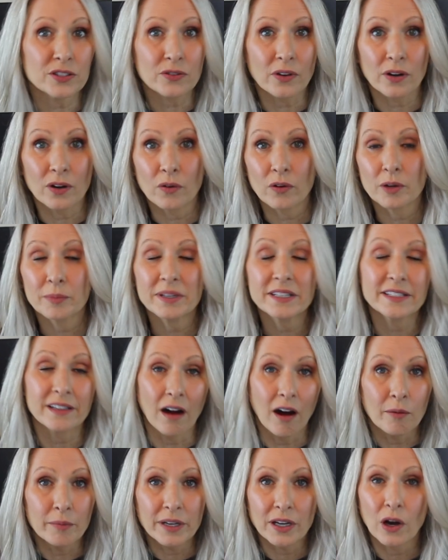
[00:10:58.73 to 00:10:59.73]
So I don't want to be
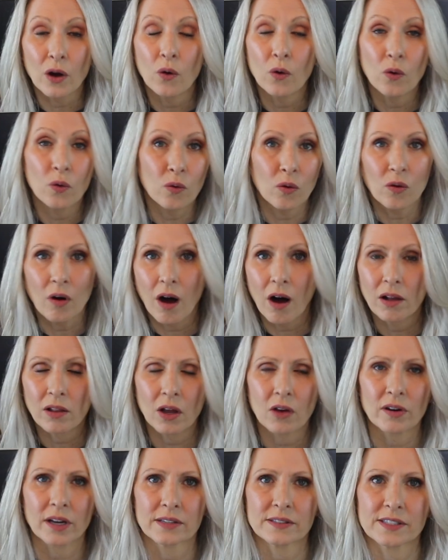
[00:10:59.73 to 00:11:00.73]
dumb and go all
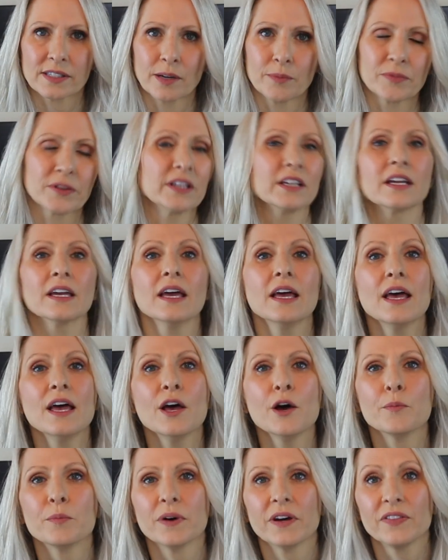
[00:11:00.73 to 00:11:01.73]
out on something,
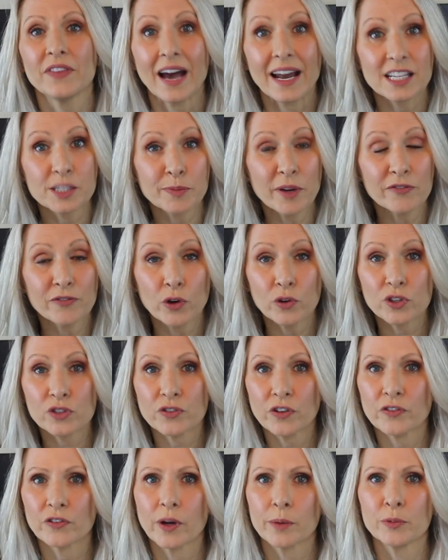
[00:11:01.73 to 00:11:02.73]
but that is my focus
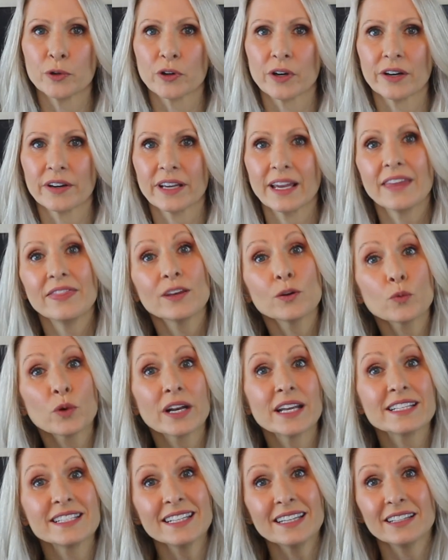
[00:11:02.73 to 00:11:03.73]
for February. And then
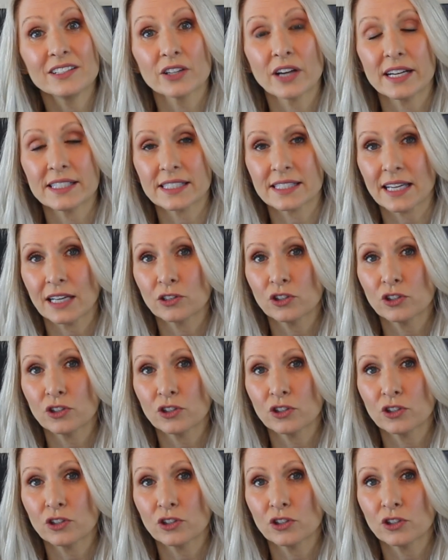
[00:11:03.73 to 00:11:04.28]
what I did, you guys, is I